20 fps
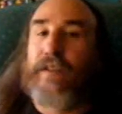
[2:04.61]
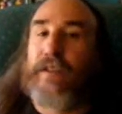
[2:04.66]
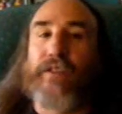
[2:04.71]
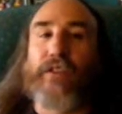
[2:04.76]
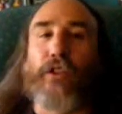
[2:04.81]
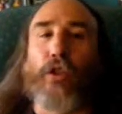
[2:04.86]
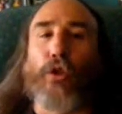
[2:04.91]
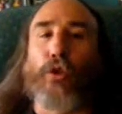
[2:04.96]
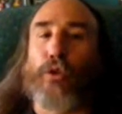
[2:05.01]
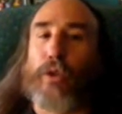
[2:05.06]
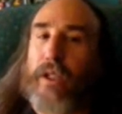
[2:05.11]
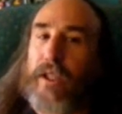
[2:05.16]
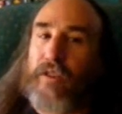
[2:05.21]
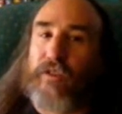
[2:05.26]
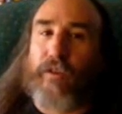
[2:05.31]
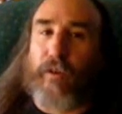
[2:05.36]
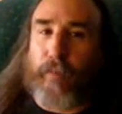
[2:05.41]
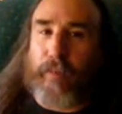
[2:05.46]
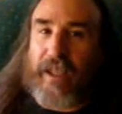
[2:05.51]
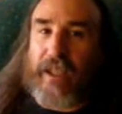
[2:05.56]
physical
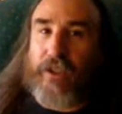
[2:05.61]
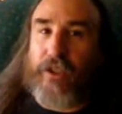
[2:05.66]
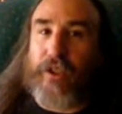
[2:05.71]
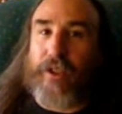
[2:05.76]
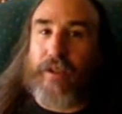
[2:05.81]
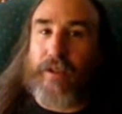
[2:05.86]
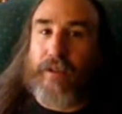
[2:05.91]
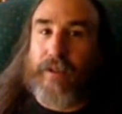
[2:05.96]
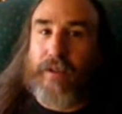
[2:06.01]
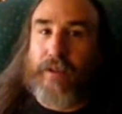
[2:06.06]
transformation.